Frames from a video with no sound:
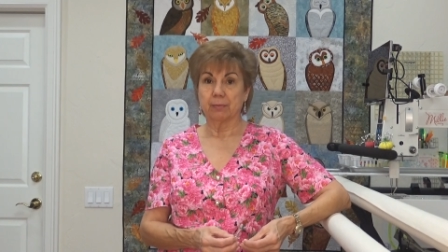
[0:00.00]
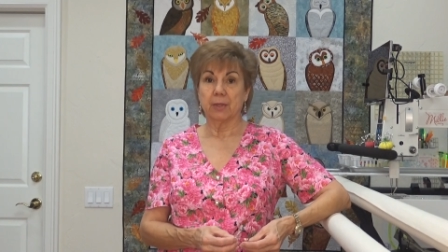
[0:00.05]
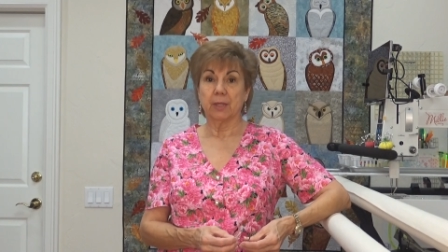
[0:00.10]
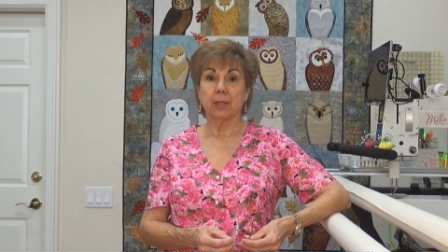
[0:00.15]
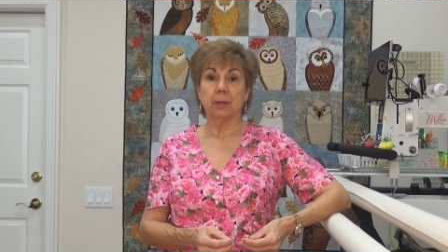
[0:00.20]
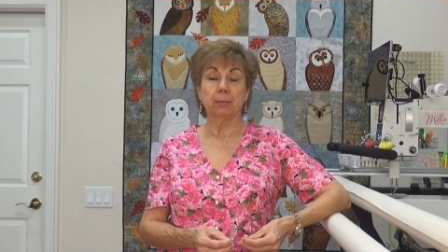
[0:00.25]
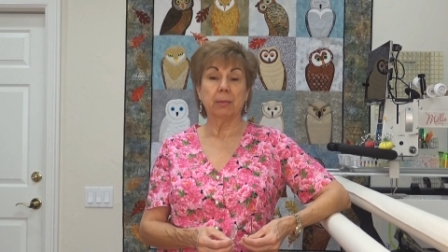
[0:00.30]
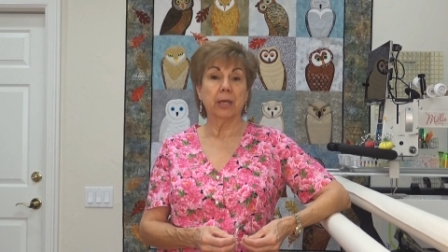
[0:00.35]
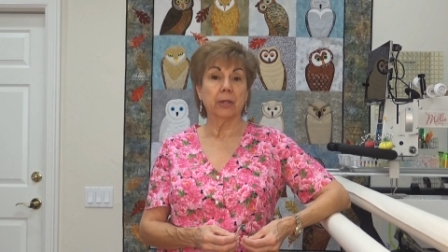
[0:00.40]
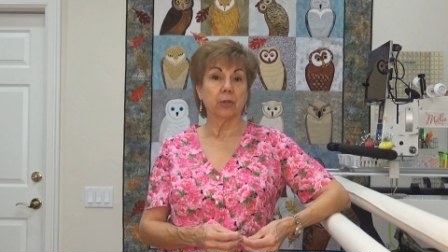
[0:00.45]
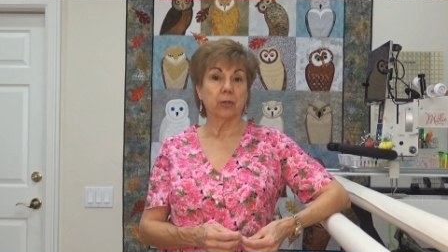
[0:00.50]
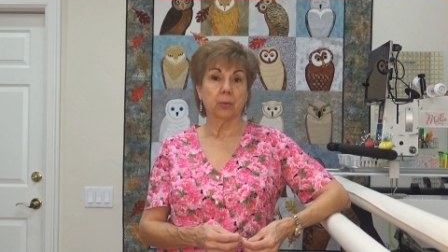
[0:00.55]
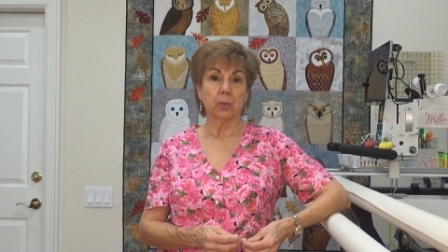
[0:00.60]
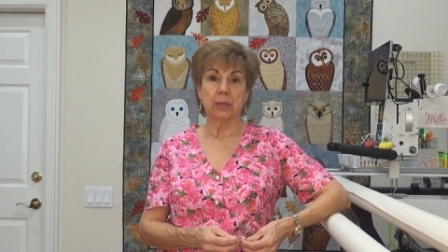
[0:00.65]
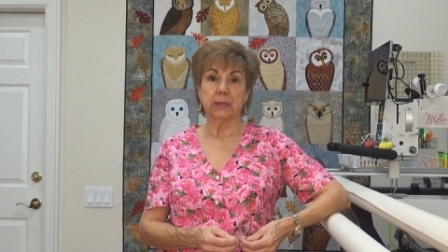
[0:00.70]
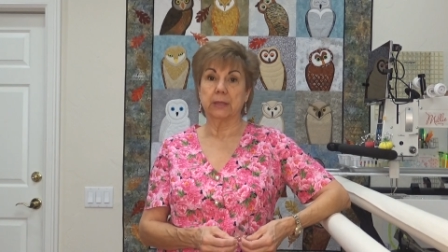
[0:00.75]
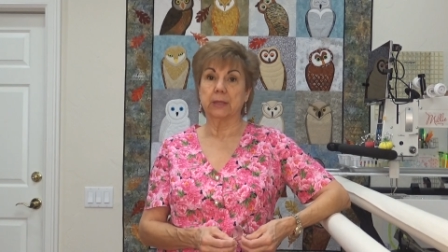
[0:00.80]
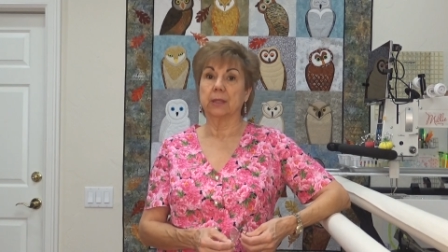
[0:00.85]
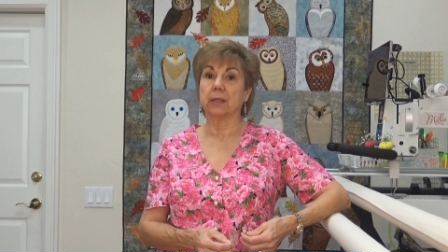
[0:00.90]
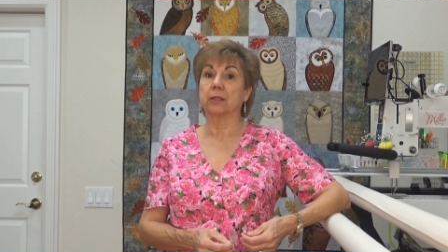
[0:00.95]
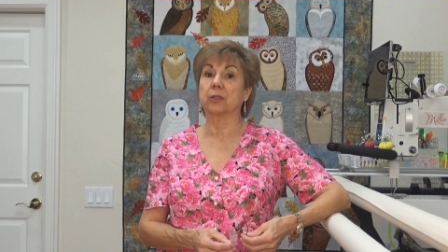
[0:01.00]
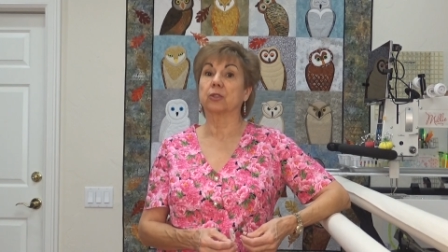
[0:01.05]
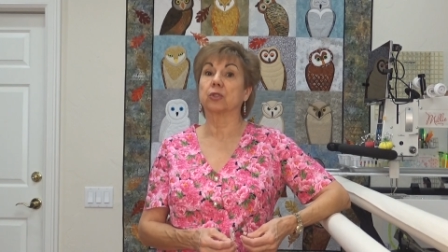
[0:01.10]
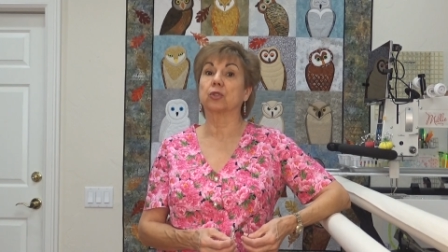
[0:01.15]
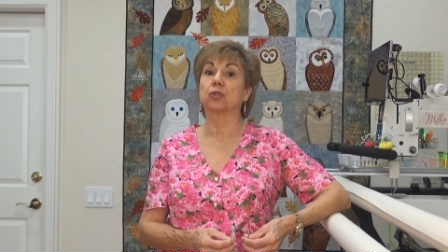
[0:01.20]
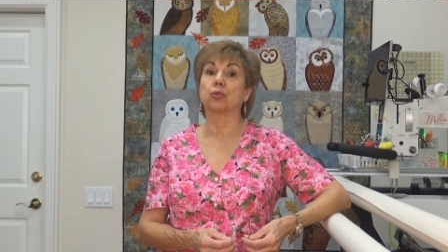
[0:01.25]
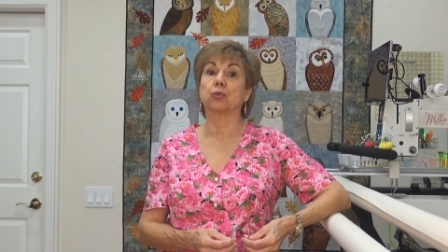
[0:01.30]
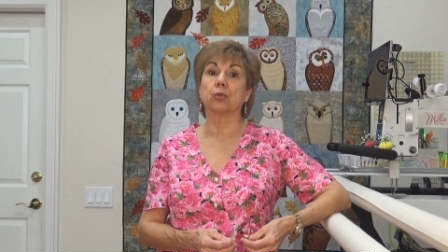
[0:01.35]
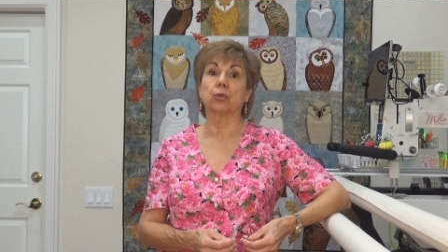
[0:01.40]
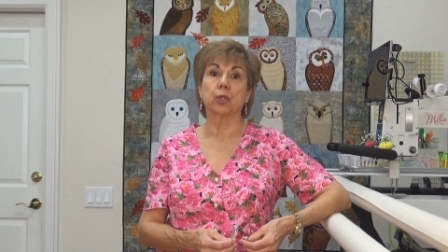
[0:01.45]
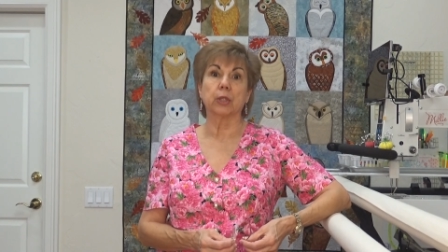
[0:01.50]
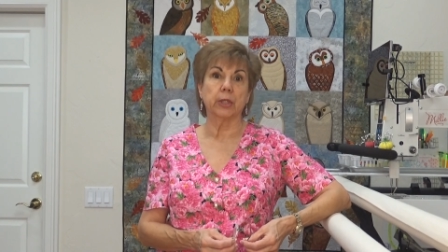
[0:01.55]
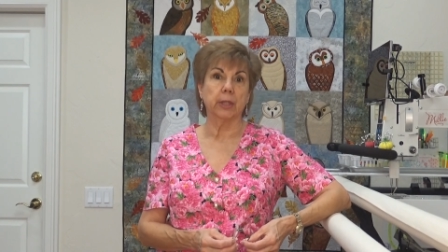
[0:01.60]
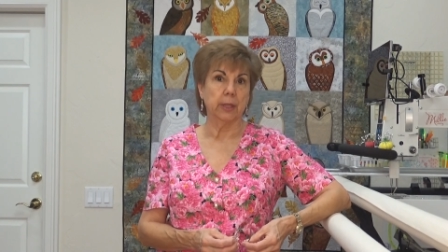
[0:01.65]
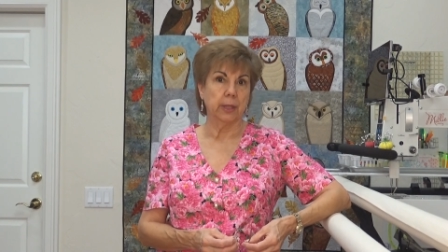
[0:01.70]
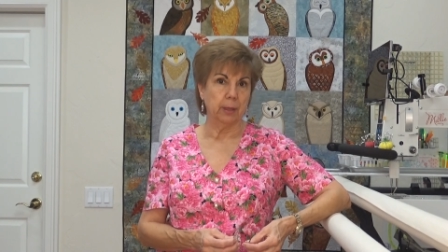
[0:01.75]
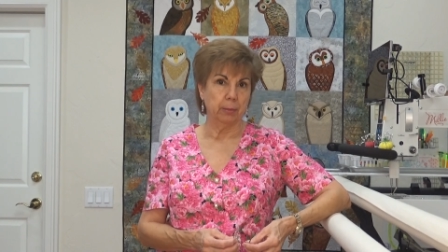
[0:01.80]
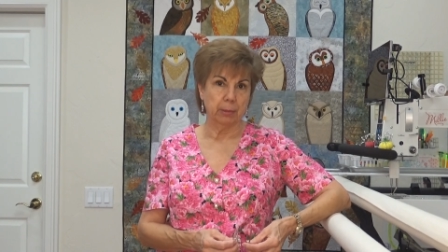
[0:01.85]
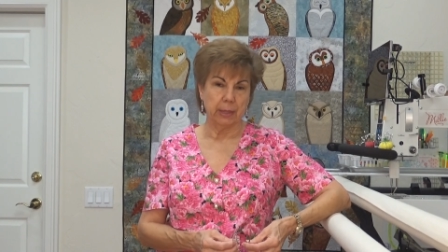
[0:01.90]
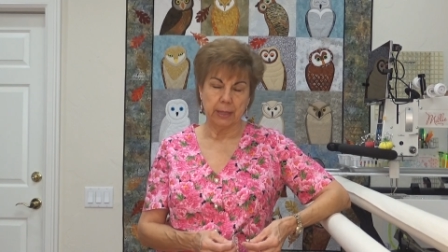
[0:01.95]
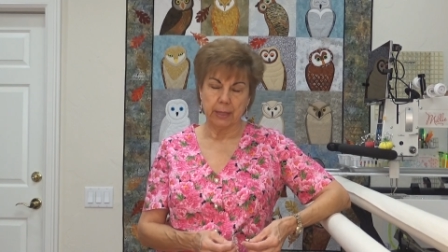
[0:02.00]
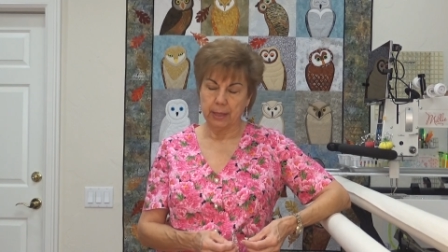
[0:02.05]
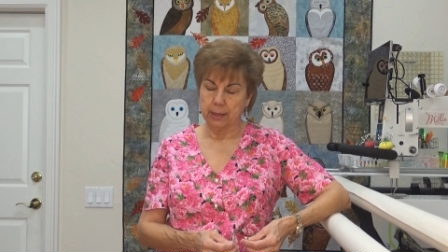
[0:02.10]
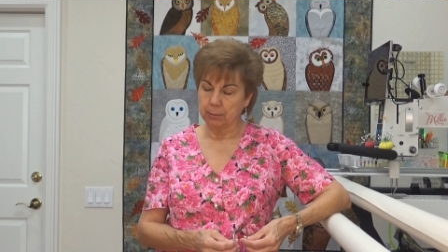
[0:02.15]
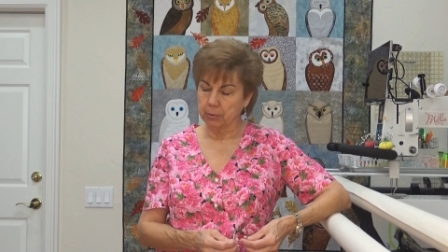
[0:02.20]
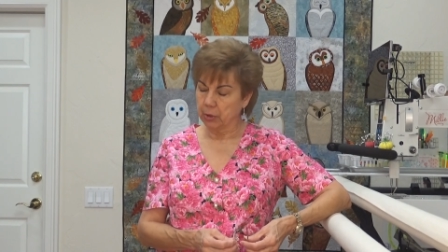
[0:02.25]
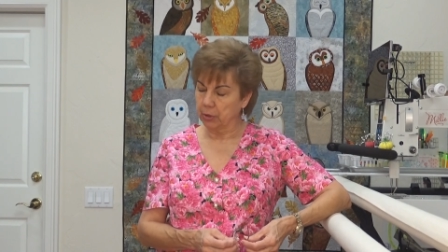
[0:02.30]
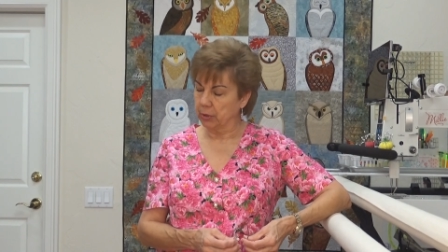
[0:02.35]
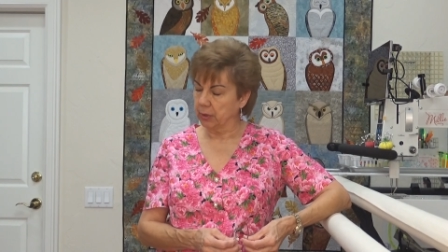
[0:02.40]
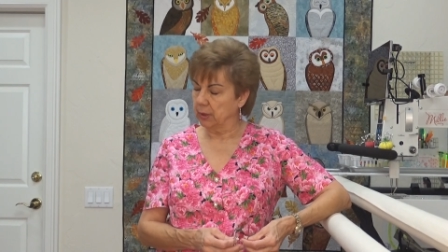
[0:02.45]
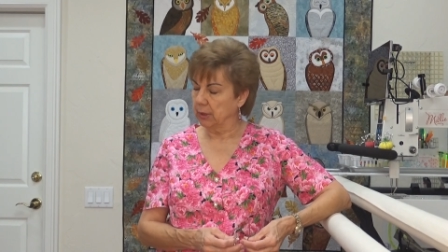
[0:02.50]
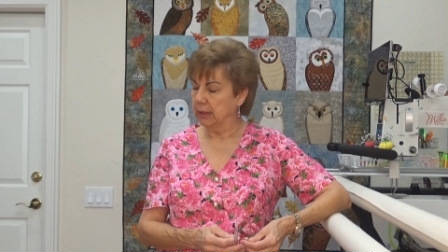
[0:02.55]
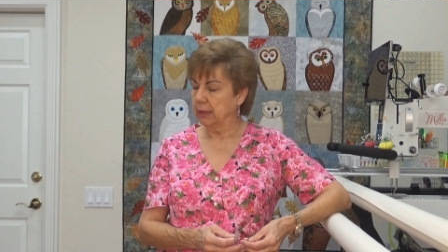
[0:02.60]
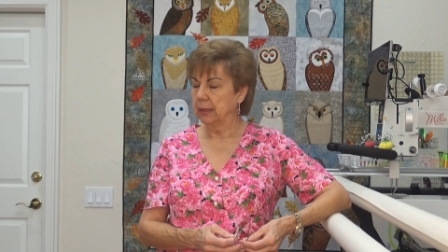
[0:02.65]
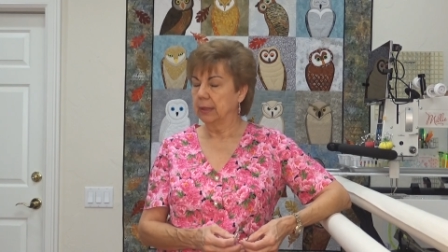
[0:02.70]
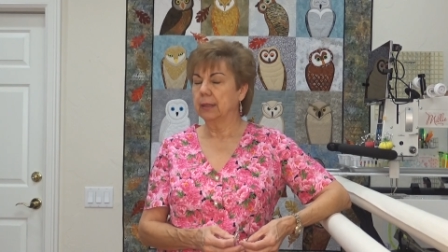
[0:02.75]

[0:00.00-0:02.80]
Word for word: The mother was an extreme enabler.